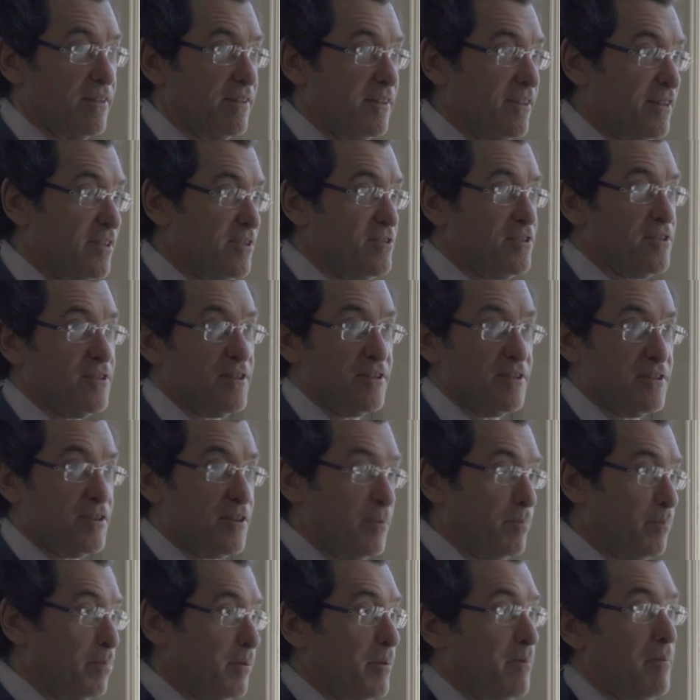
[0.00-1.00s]
at least the
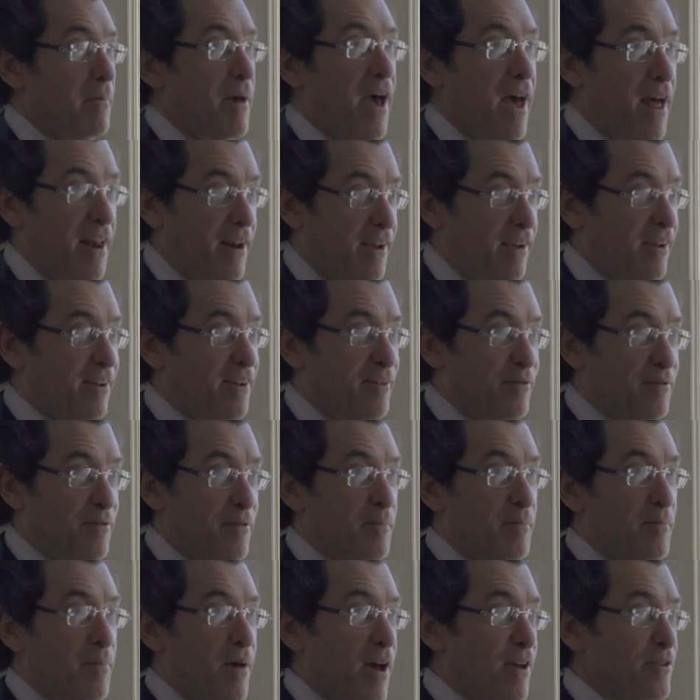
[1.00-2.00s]
diplomatic of
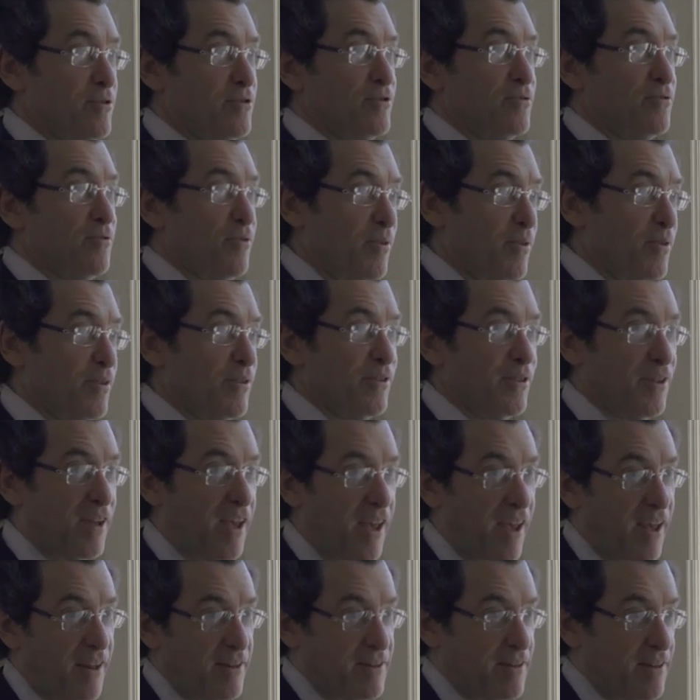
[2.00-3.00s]
ambassadorial
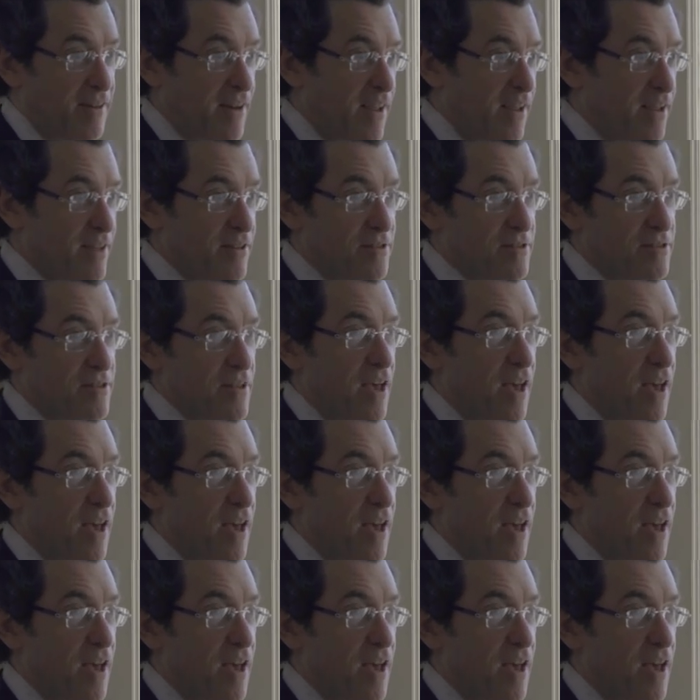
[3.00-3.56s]
candidates.